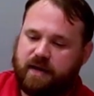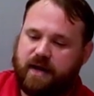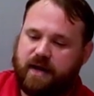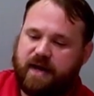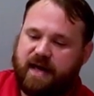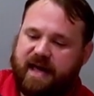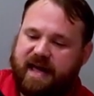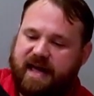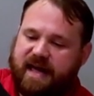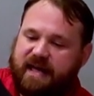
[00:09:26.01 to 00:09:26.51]

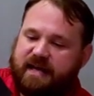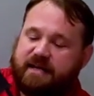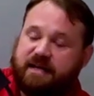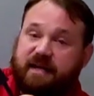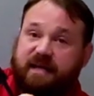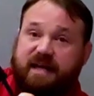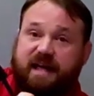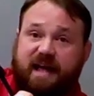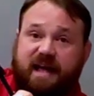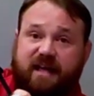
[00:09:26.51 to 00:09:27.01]
uh,
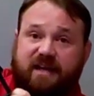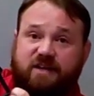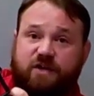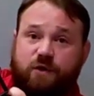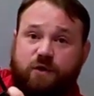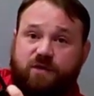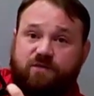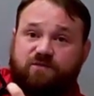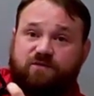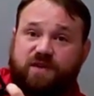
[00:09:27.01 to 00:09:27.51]
and
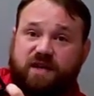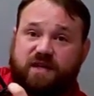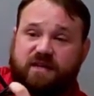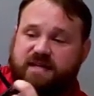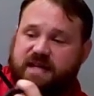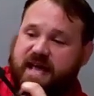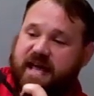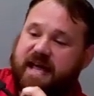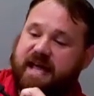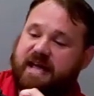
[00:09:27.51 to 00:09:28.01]
you can
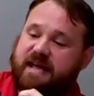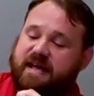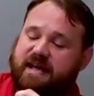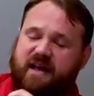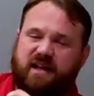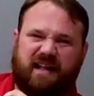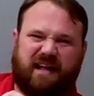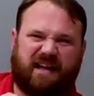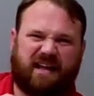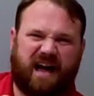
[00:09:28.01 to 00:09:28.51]
fit
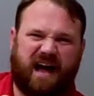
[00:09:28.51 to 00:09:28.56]
a uh,